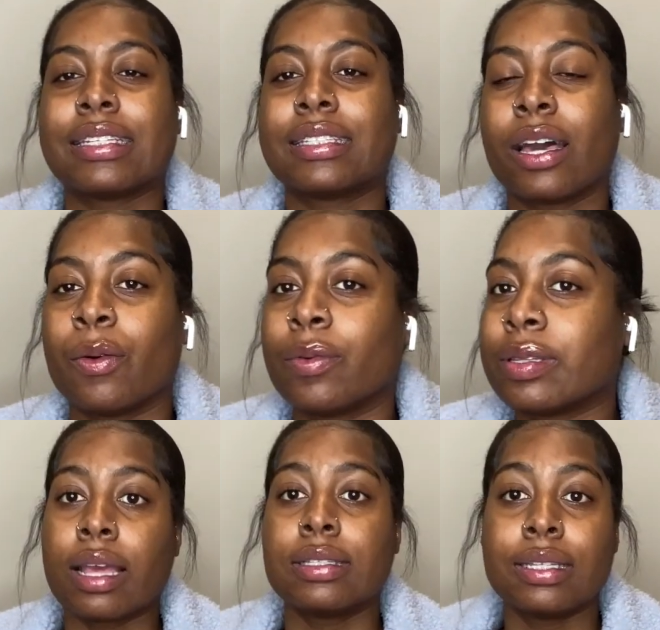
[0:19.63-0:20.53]
So
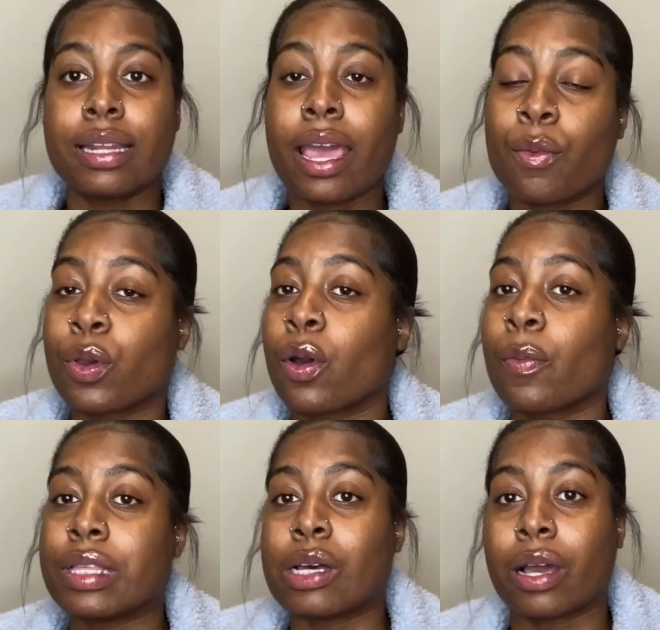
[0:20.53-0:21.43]
today we're gonna
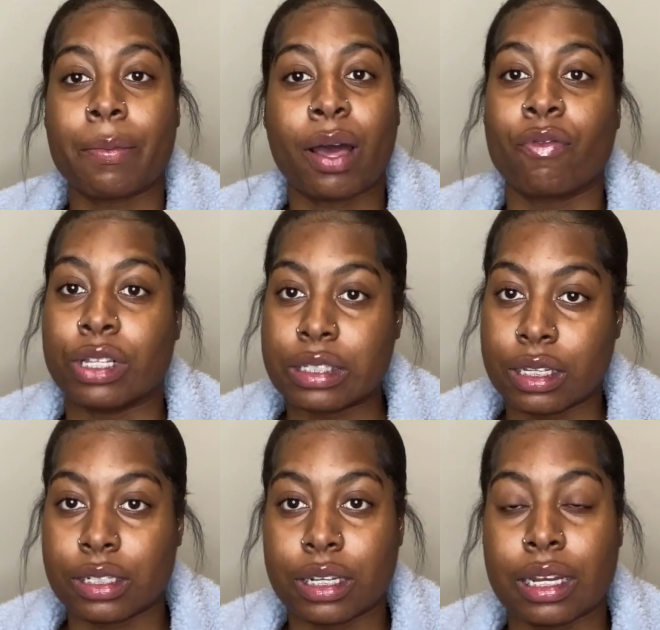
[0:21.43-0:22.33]
be talking about
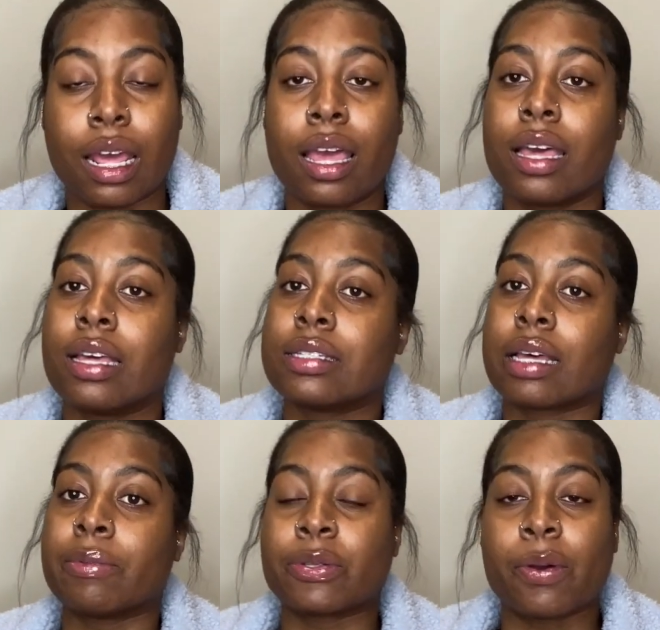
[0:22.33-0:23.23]
retention. So
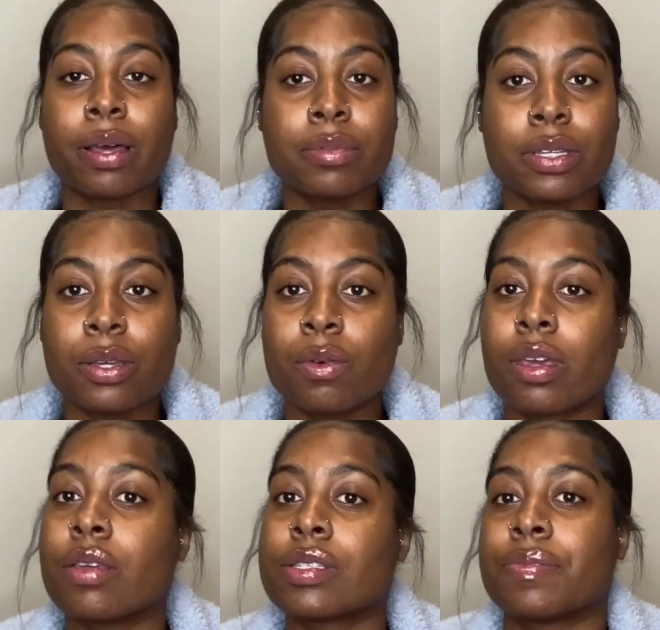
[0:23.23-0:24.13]
I'm just gonna come to you,
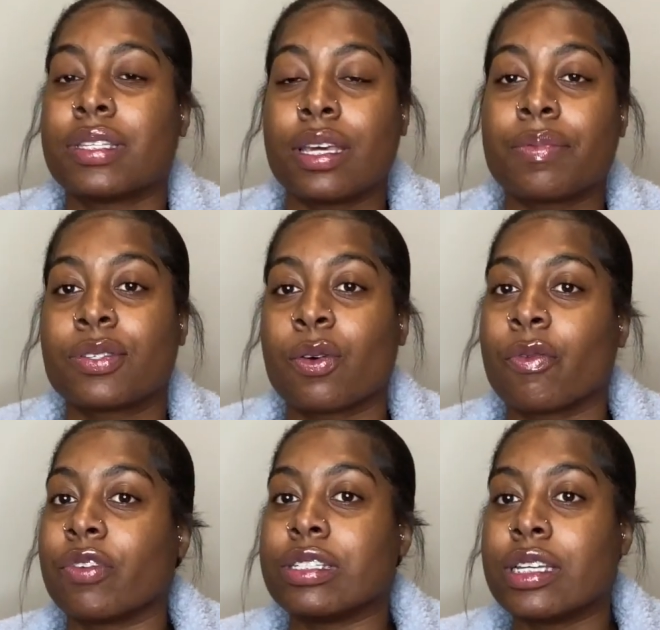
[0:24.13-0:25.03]
give you some tips on
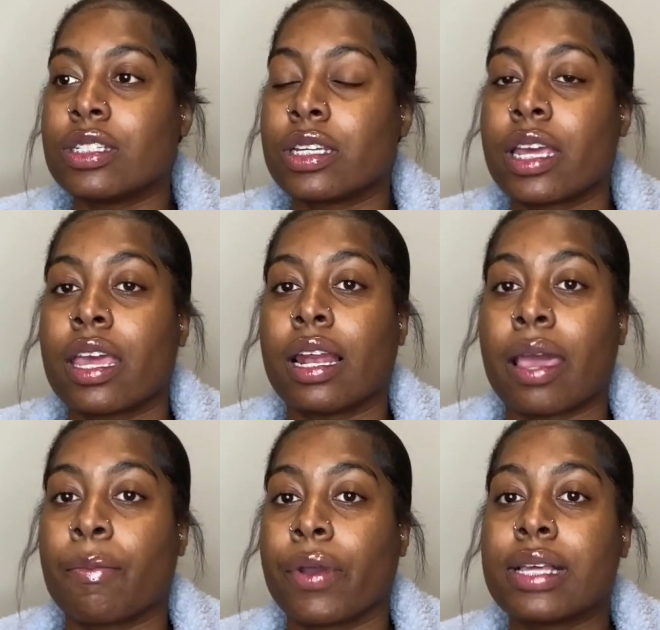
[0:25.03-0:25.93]
retention, and
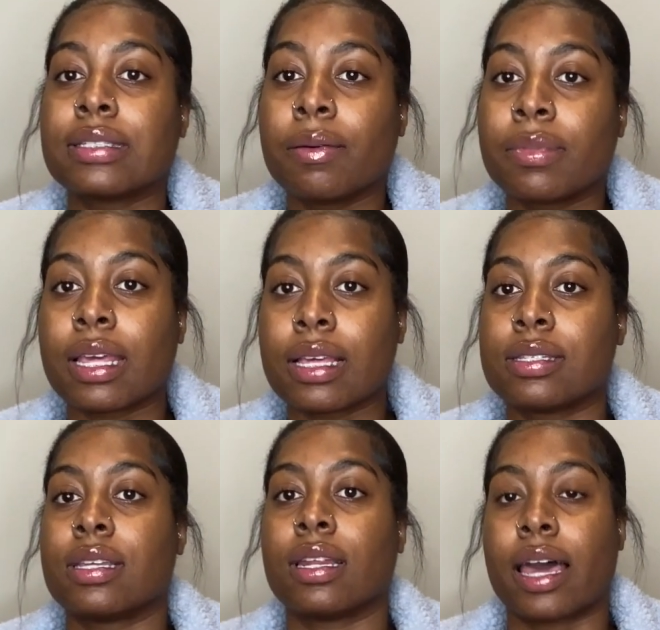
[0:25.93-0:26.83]
like bring some things
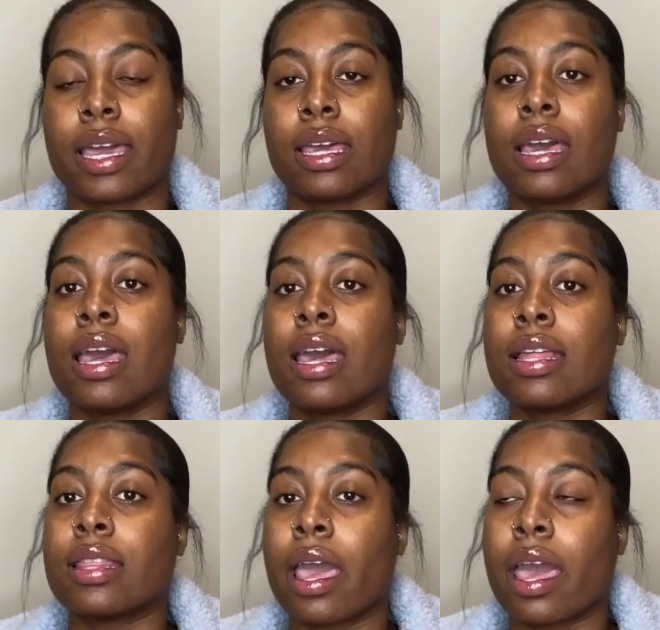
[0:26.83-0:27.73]
to light
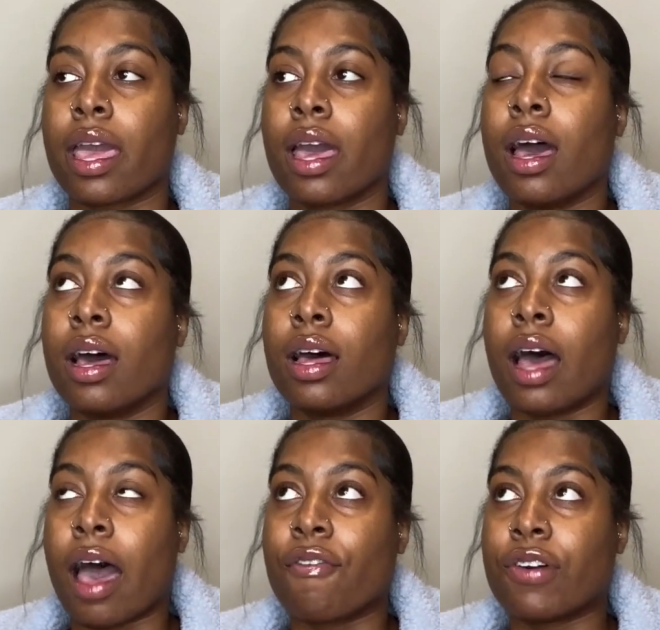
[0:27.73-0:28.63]
that
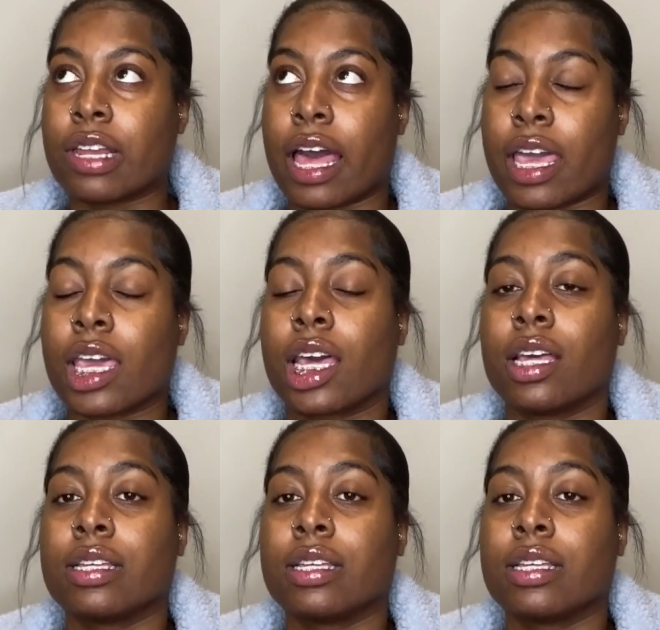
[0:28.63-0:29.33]
I feel like